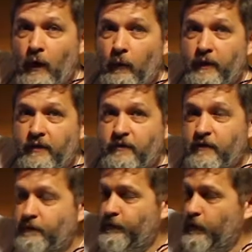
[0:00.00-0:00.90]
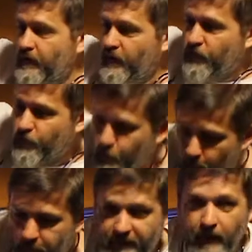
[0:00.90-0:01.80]
And when they see food, they
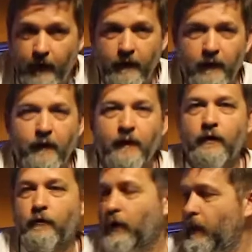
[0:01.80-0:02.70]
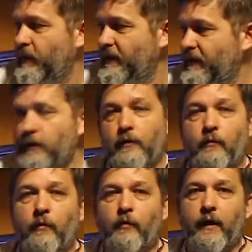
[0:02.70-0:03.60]
swoop down and grab it, eat it
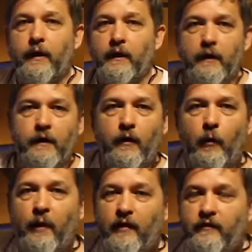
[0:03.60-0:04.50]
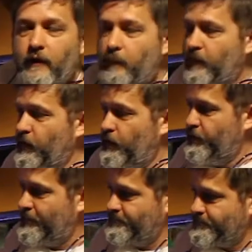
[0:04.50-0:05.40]
real quick, and then they go back to their perch.